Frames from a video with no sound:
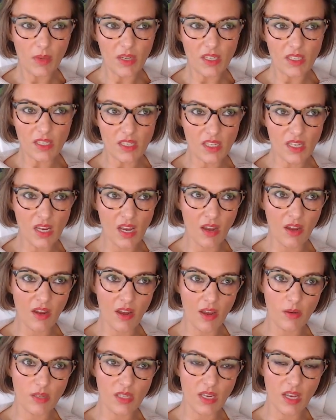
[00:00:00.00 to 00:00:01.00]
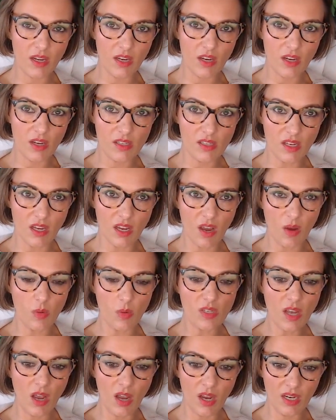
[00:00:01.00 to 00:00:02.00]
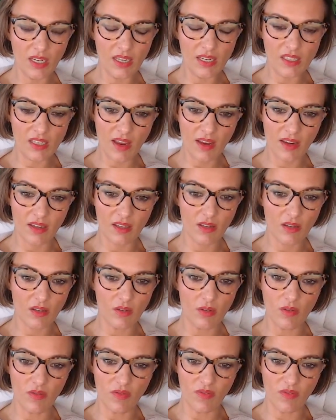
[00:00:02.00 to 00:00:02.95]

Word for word: because a CIO 10 years ago was highly technical,